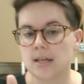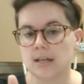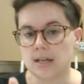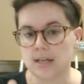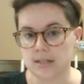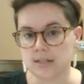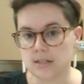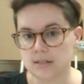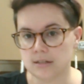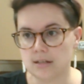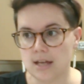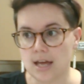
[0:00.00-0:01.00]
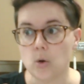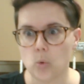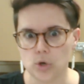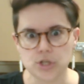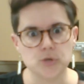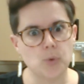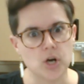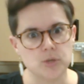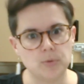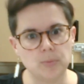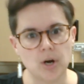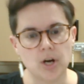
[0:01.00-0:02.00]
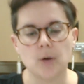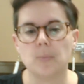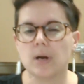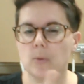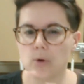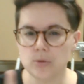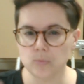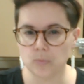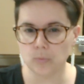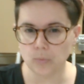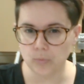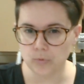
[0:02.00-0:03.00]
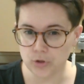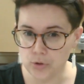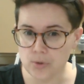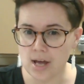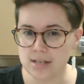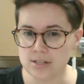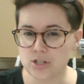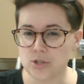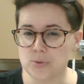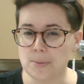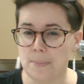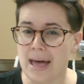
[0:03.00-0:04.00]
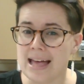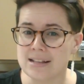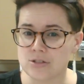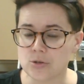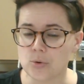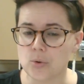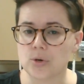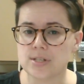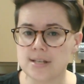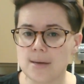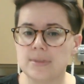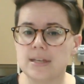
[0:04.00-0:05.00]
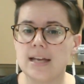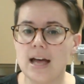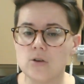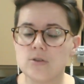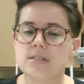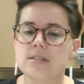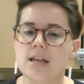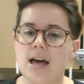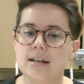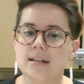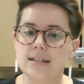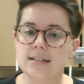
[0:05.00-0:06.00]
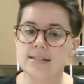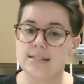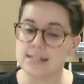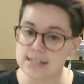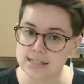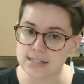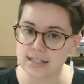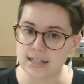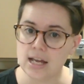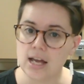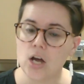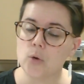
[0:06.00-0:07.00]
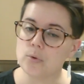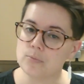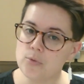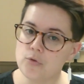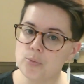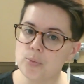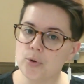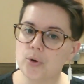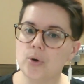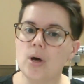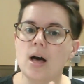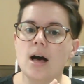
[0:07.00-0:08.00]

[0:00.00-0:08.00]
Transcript: in an orange washable marker, but I want you guys to use a pencil or something else that is easily removable.